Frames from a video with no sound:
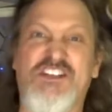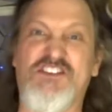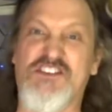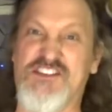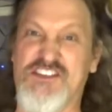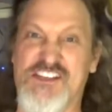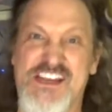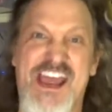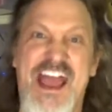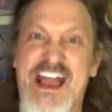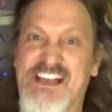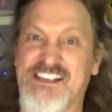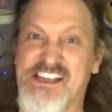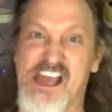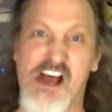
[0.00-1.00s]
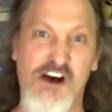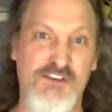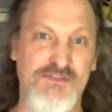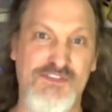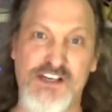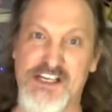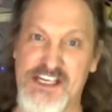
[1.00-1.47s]
and just attacks
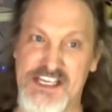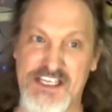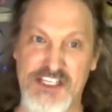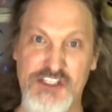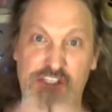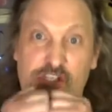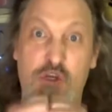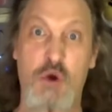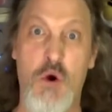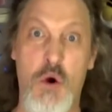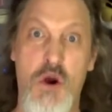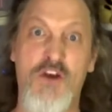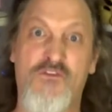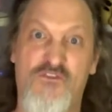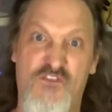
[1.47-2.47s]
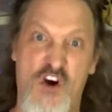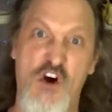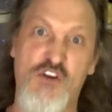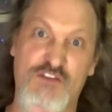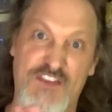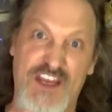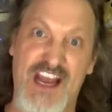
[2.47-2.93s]
Alpha. It is your
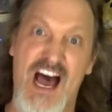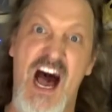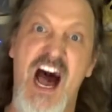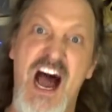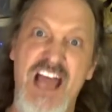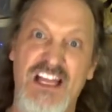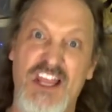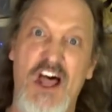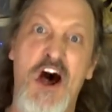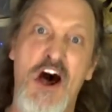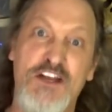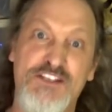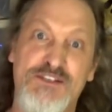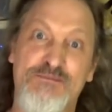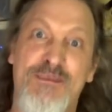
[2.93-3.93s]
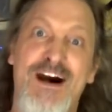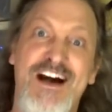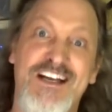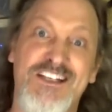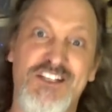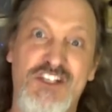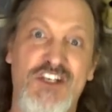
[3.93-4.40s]
fault that I lost
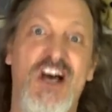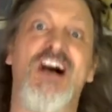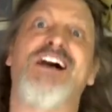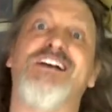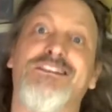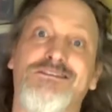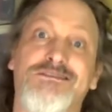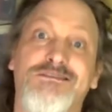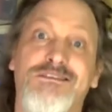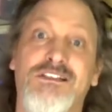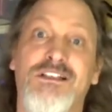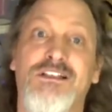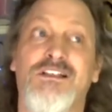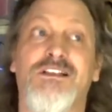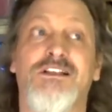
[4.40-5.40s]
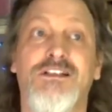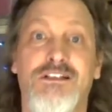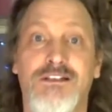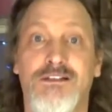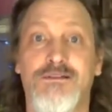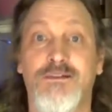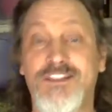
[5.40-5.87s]
my child.
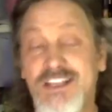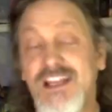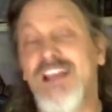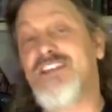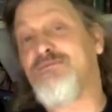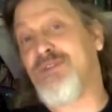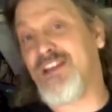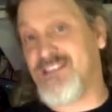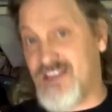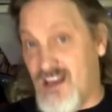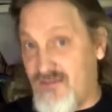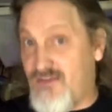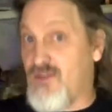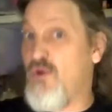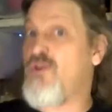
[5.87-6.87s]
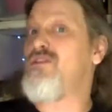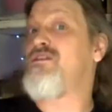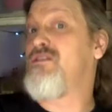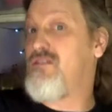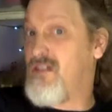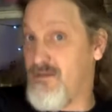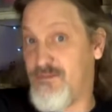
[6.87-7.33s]
Which it is, because Alpha ordered
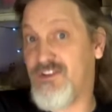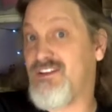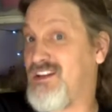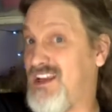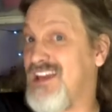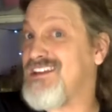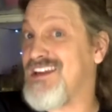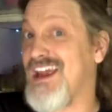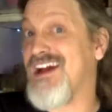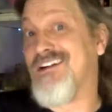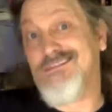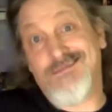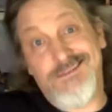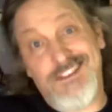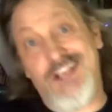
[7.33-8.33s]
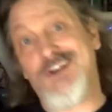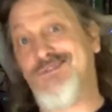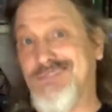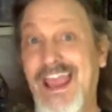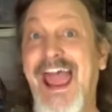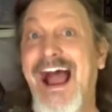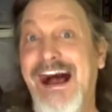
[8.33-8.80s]
her to put the kid down.
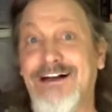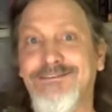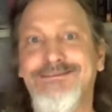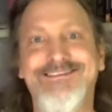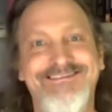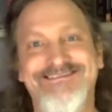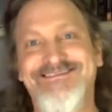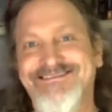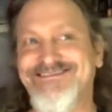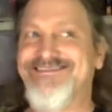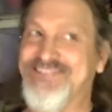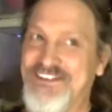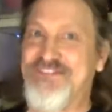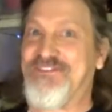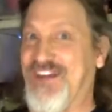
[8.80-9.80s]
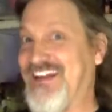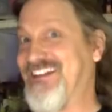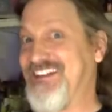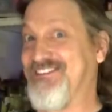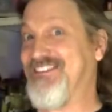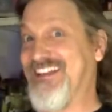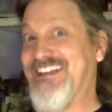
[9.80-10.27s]
So, yeah.
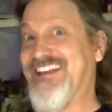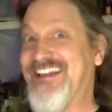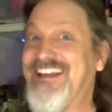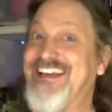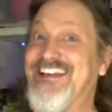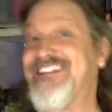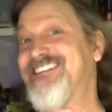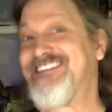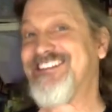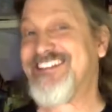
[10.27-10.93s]
Effectively, it is.